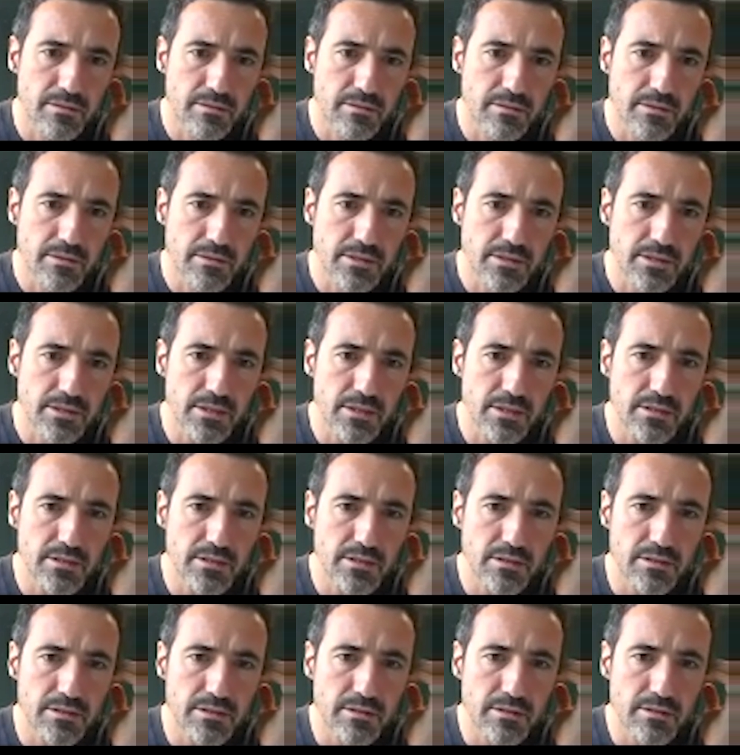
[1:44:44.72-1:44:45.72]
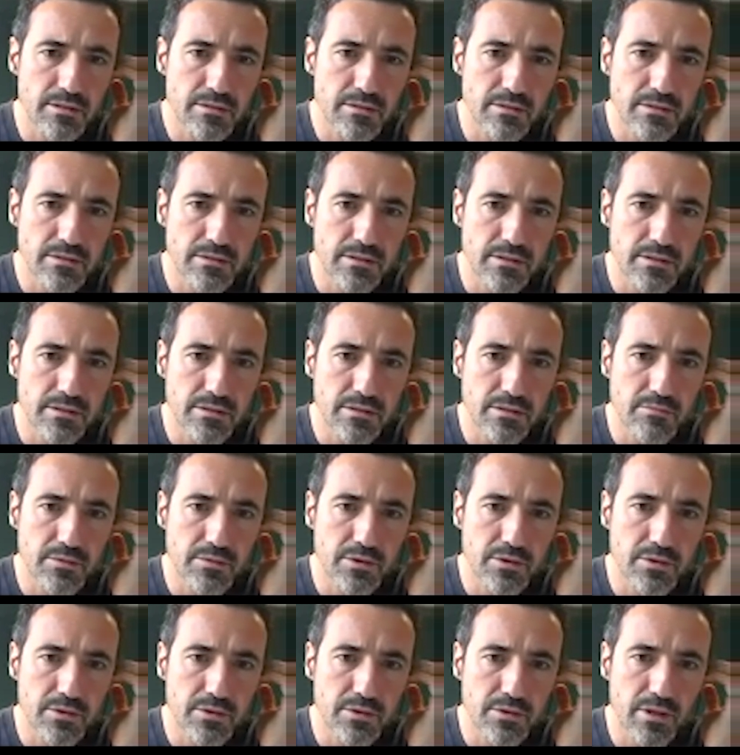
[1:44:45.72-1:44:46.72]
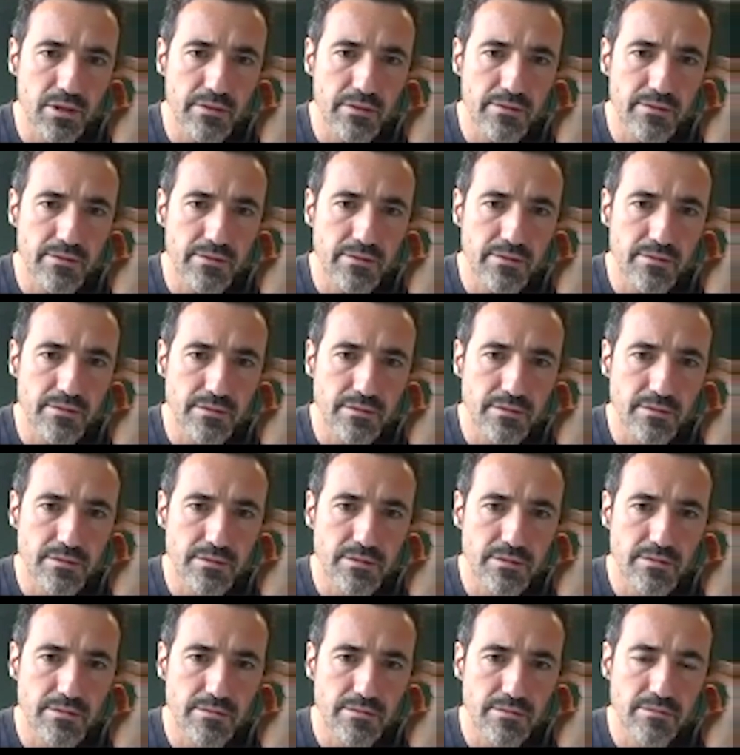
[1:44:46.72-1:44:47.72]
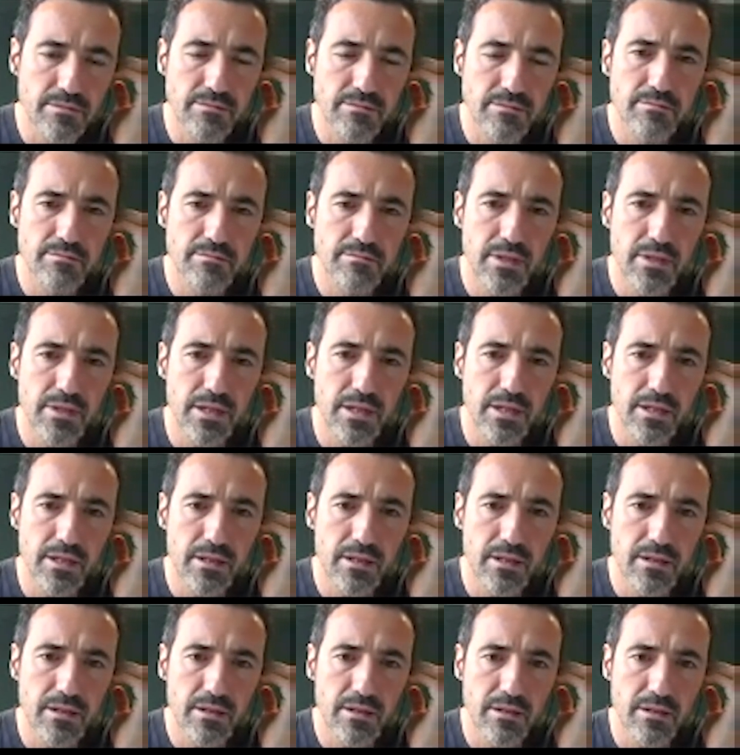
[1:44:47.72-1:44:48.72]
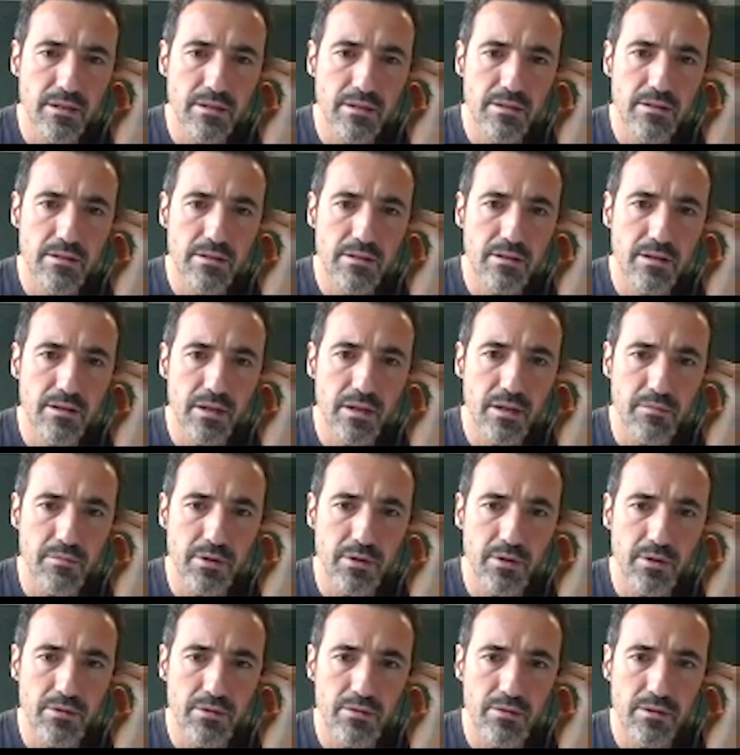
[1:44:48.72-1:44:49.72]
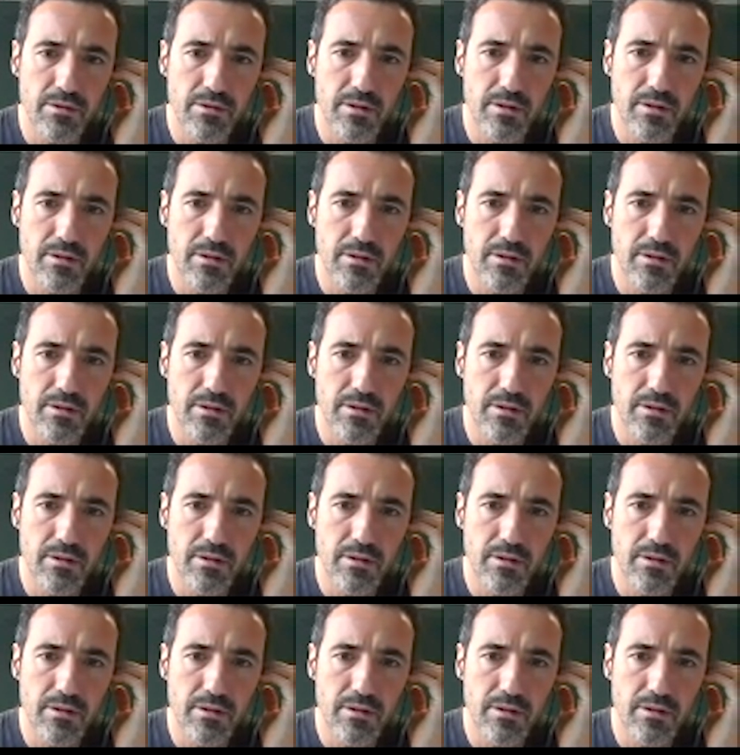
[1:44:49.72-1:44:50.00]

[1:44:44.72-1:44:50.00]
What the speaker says: See, there is a monograph by Remco